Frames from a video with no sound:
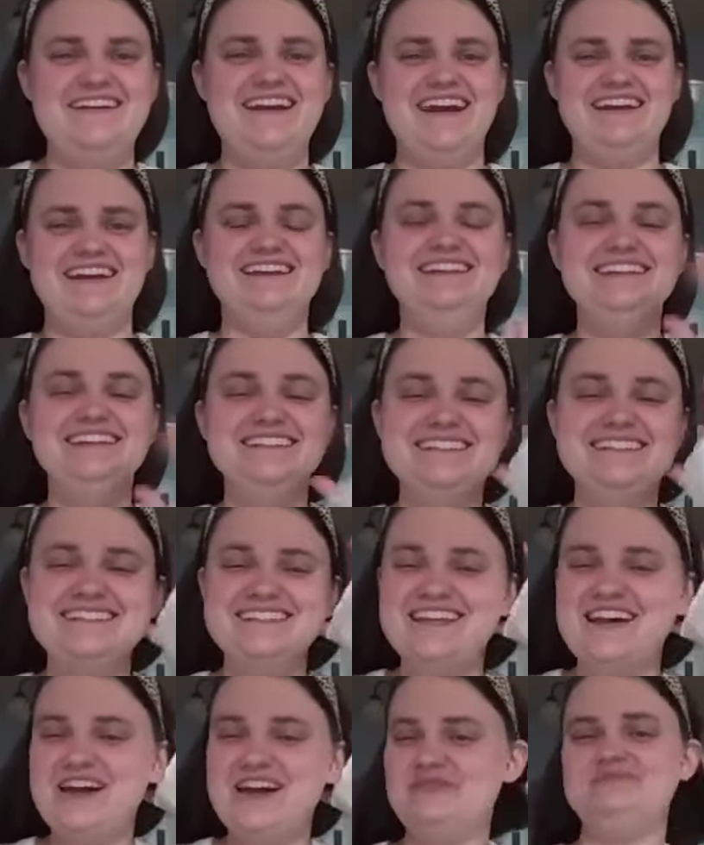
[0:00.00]
All right.
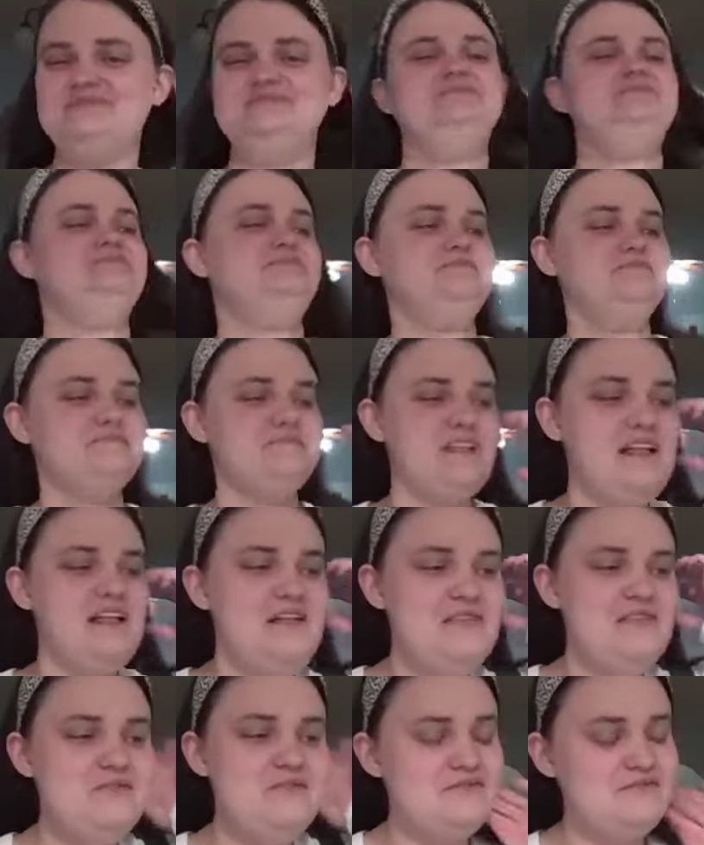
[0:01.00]
So
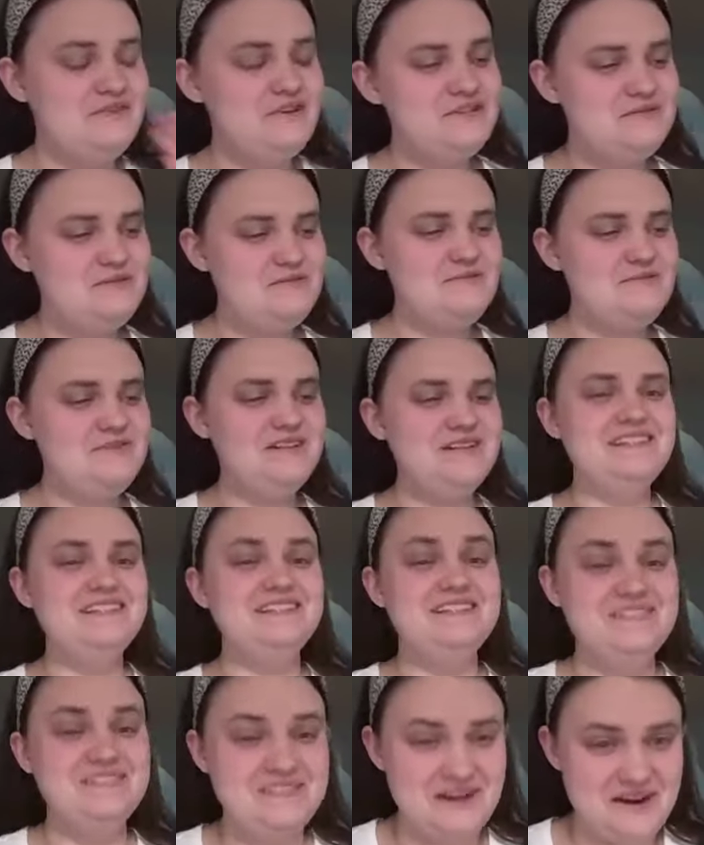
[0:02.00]
the first one we're going
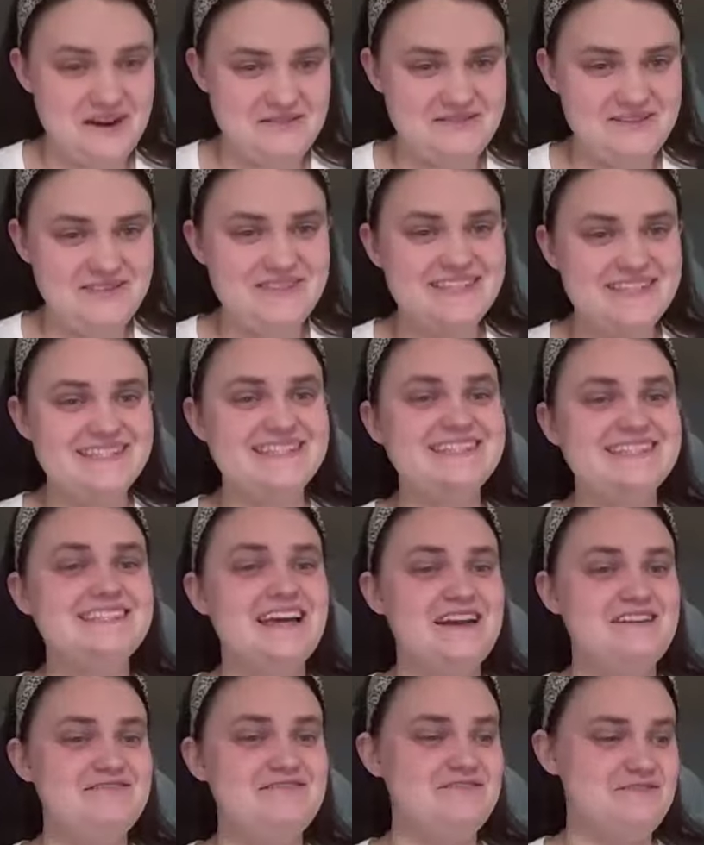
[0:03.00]
to start with is the
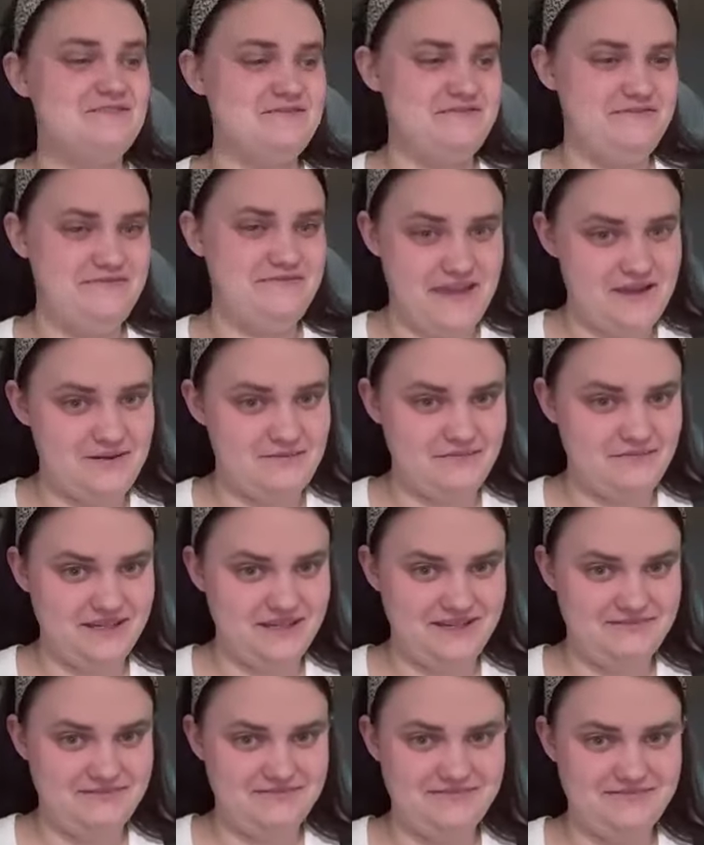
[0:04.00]
sign for
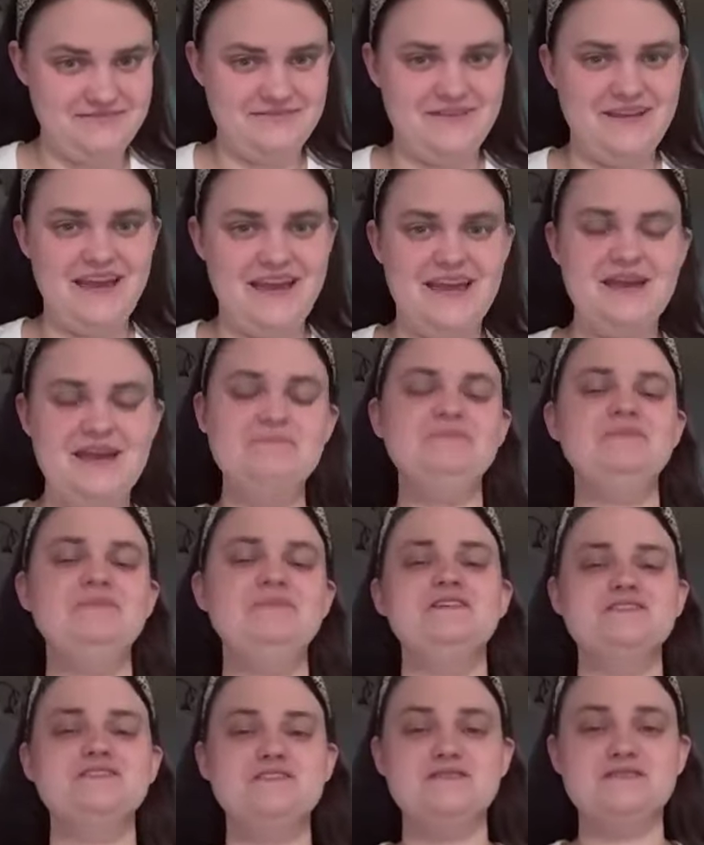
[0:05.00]
family. Okay.
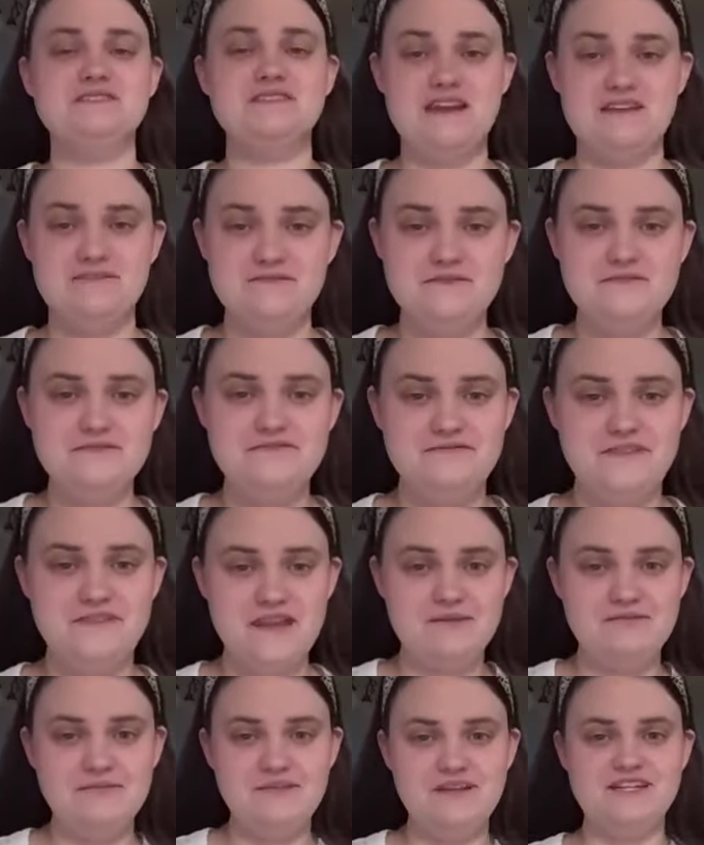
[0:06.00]
So the sign for
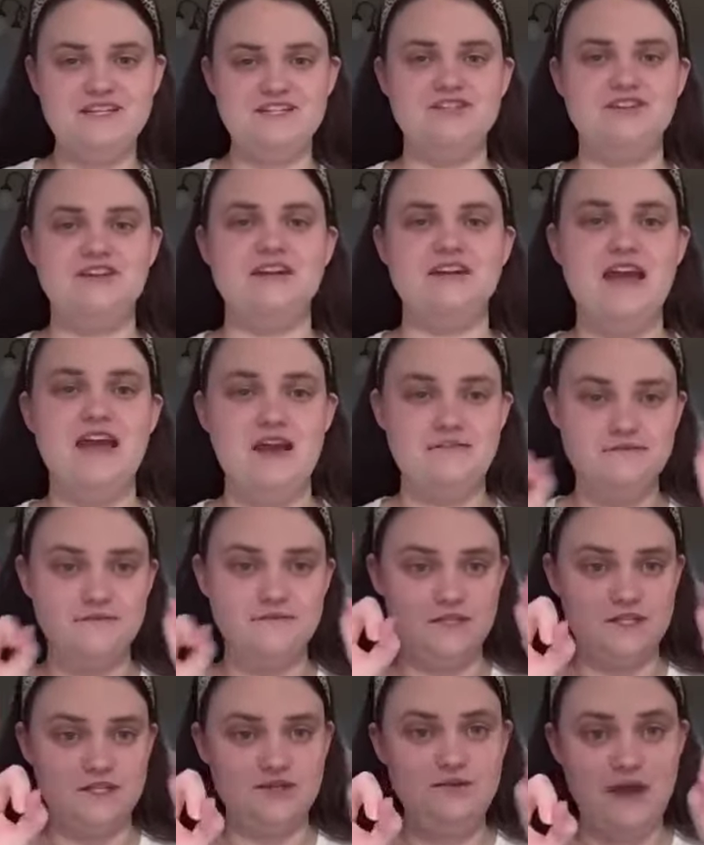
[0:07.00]
family is you're going to have
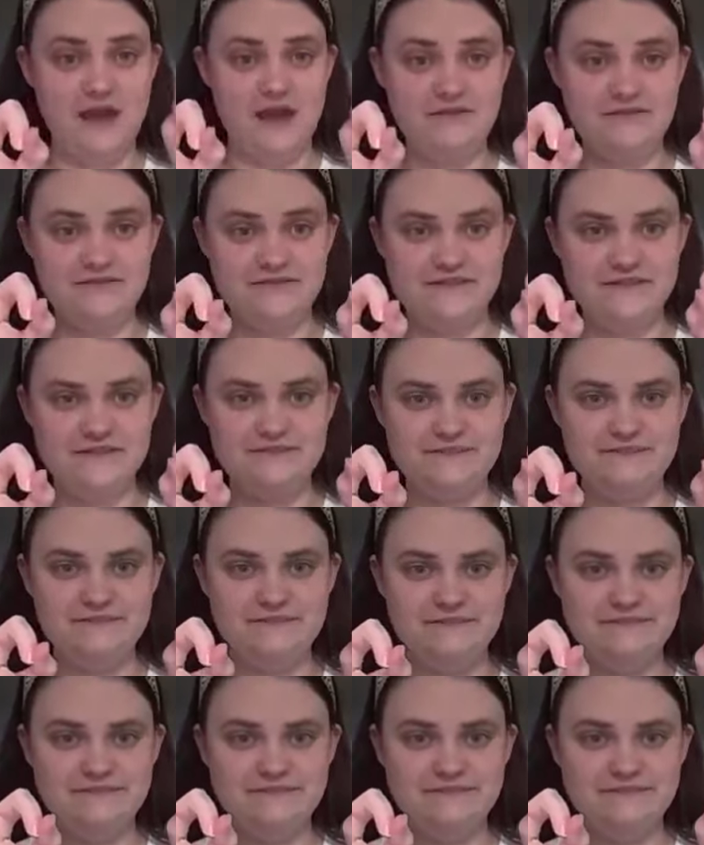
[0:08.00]
two F's.